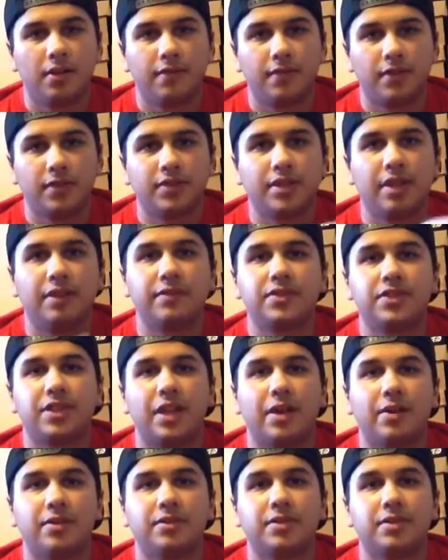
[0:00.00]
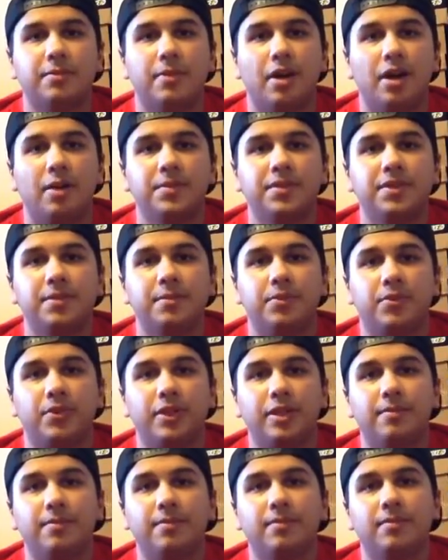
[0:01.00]
first off, shout out to Mob
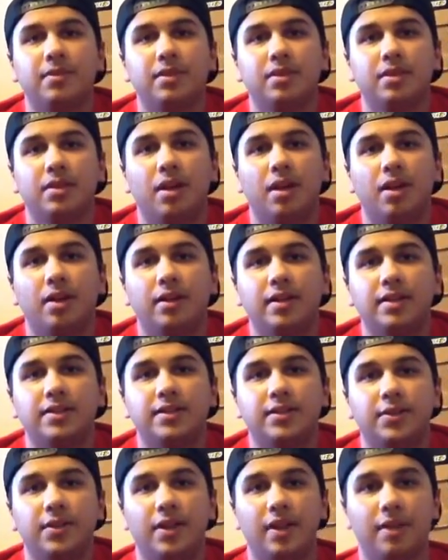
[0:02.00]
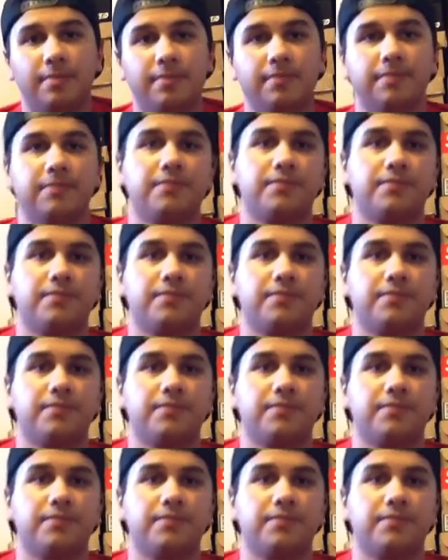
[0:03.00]
Supreme on Instagram.